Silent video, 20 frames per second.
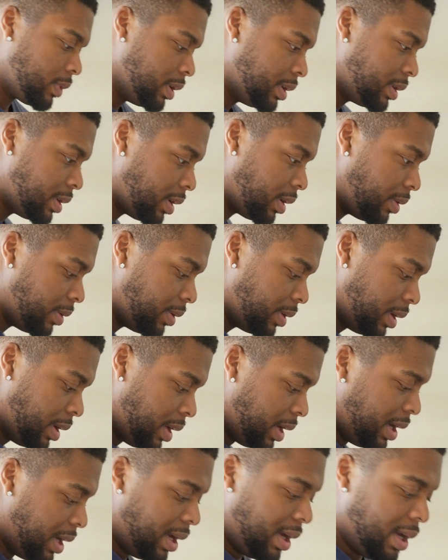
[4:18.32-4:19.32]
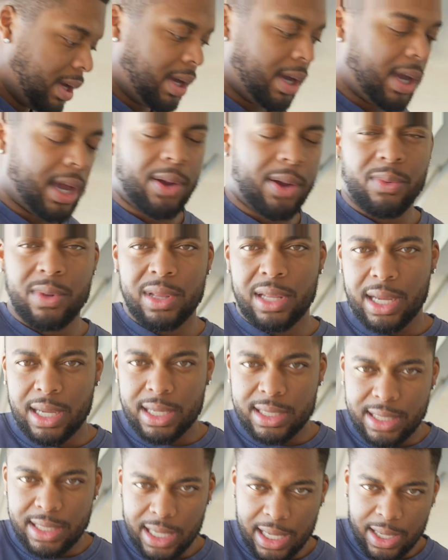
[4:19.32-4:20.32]
So I
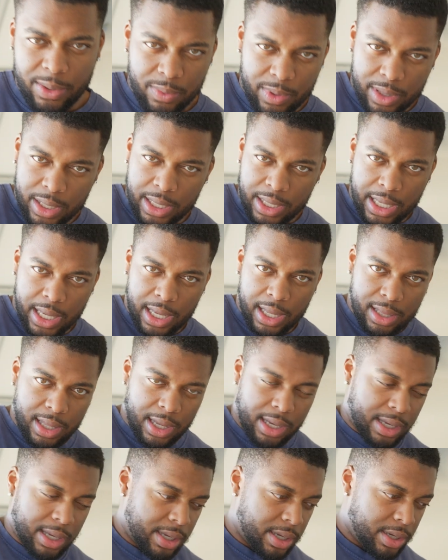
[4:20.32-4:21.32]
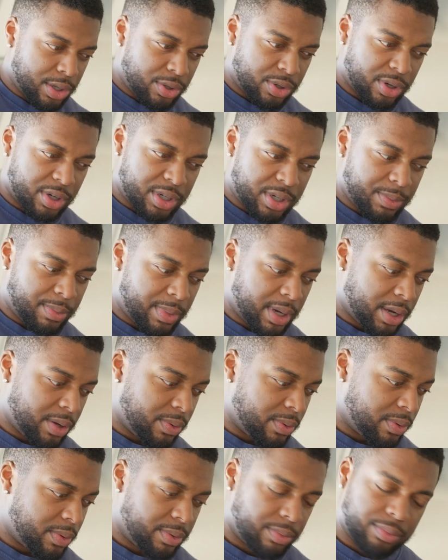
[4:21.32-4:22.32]
realized they ain't really got like an instruction
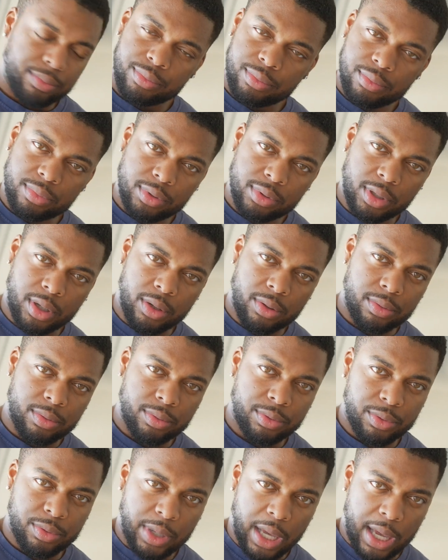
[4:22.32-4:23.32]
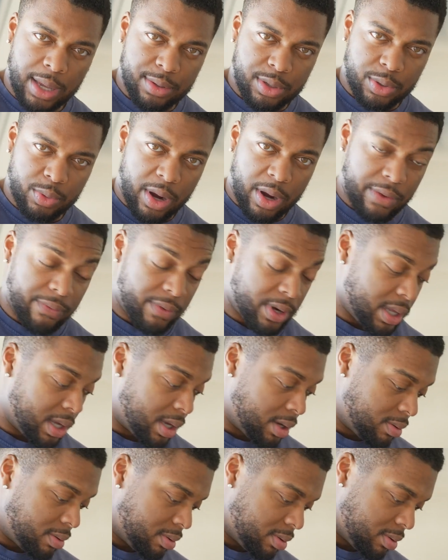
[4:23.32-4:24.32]
manual, so you came to the right
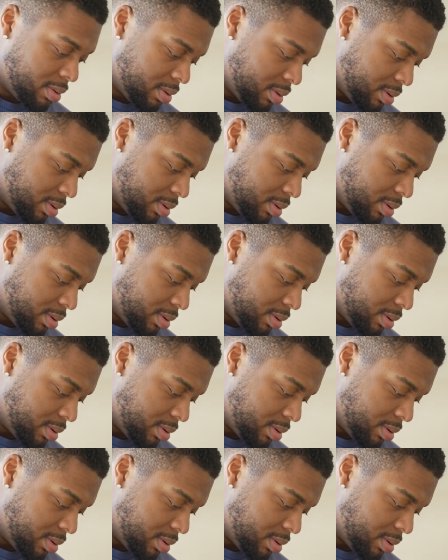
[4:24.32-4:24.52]
video.